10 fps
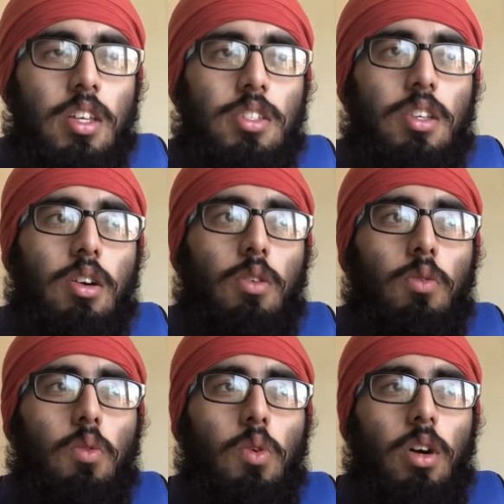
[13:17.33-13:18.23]

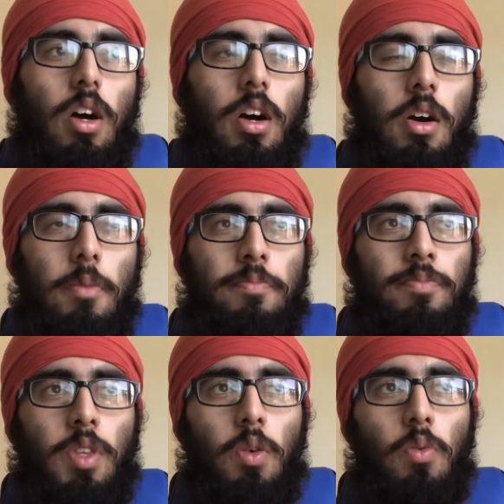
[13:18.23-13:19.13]
So
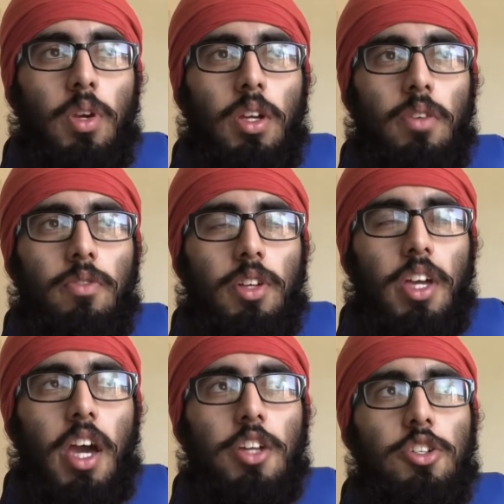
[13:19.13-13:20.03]
we for the
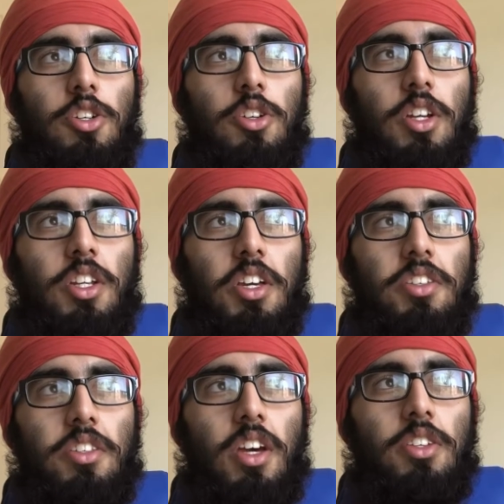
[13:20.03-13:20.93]
cashier, it
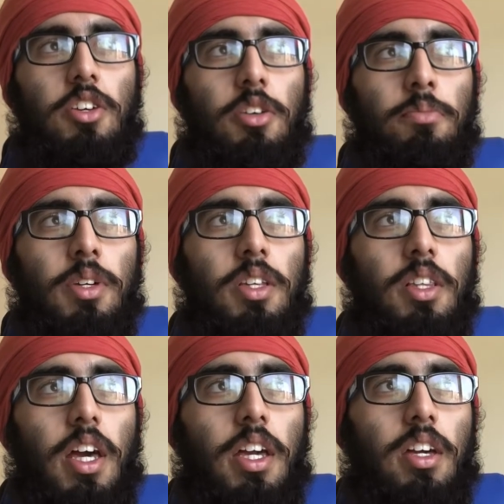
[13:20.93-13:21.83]
took me
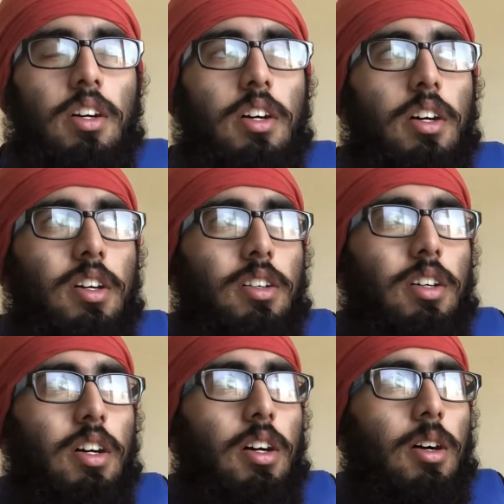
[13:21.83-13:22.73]
like
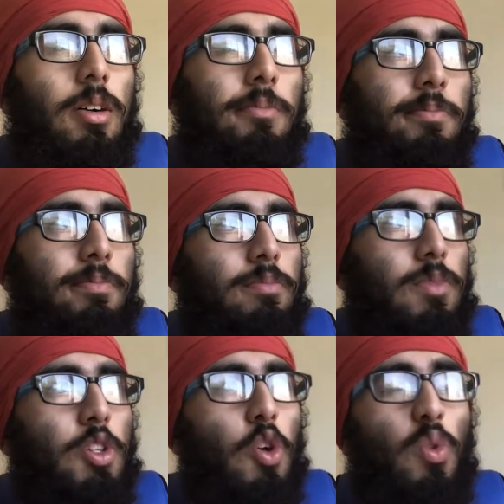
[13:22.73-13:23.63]

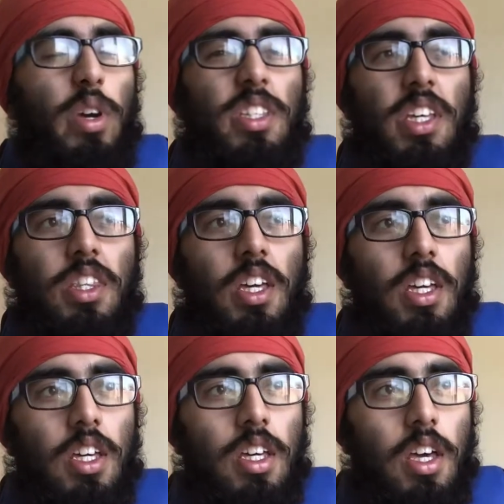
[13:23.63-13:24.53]
2 weeks, I
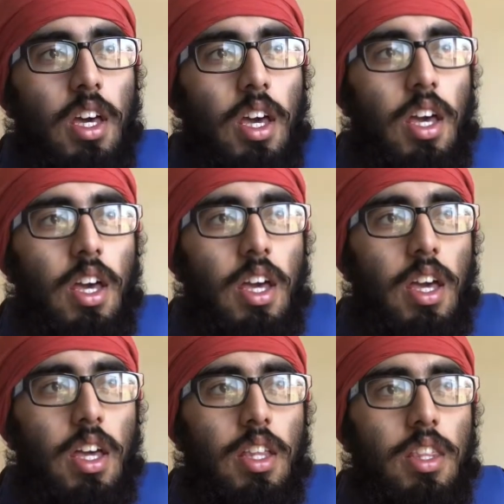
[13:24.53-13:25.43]
think.
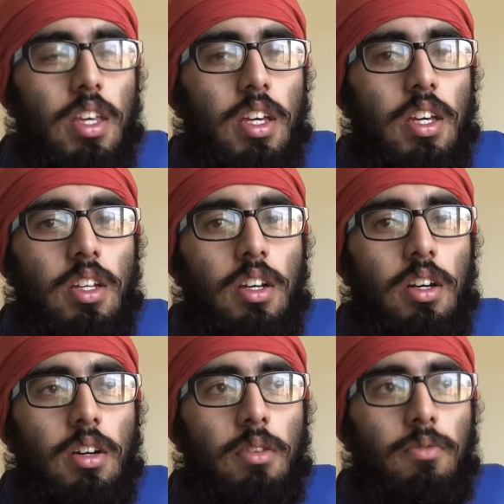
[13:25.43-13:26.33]
And then
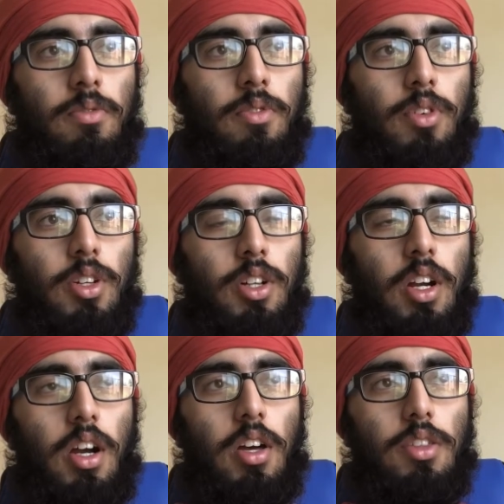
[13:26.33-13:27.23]

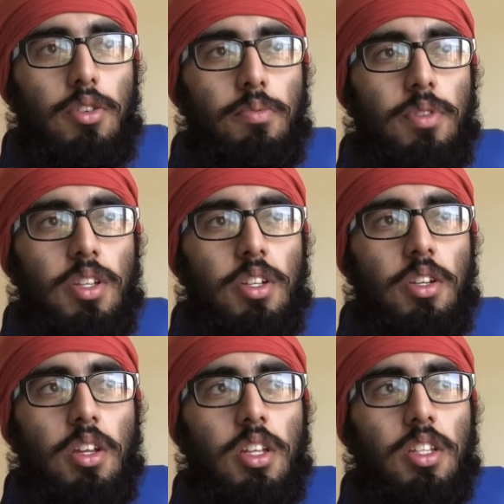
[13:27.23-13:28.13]
for other
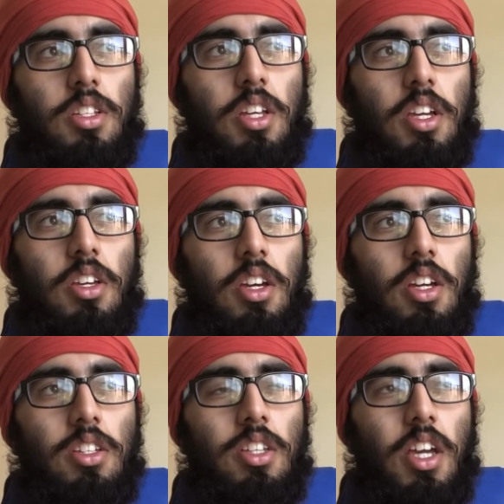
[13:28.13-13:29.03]
position, it
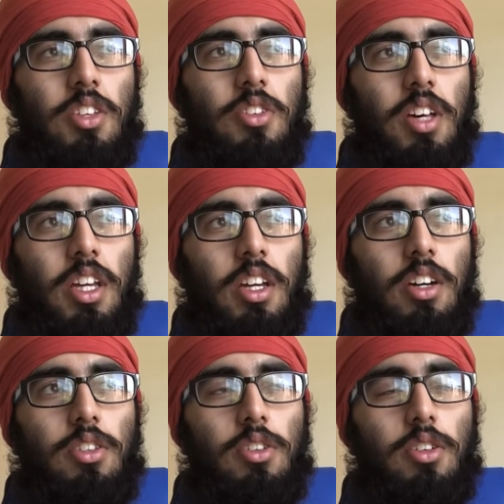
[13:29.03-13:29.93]
takes you like
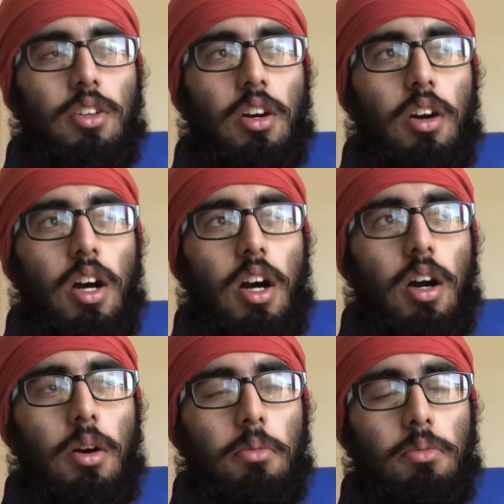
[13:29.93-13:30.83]
other
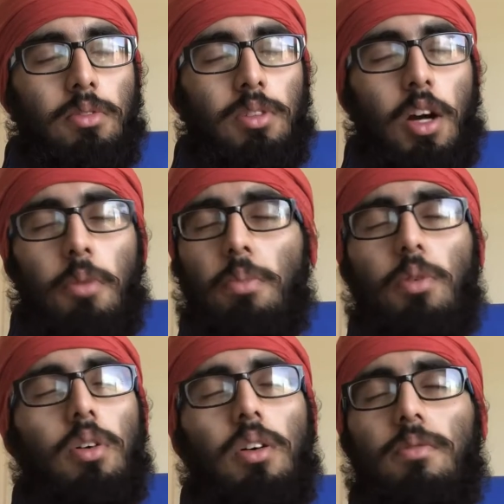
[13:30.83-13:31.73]

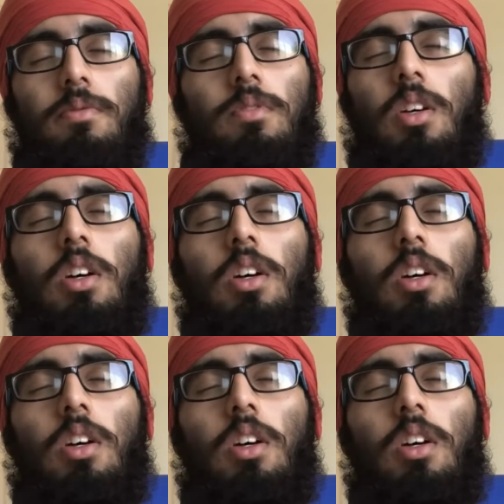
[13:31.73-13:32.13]
couple of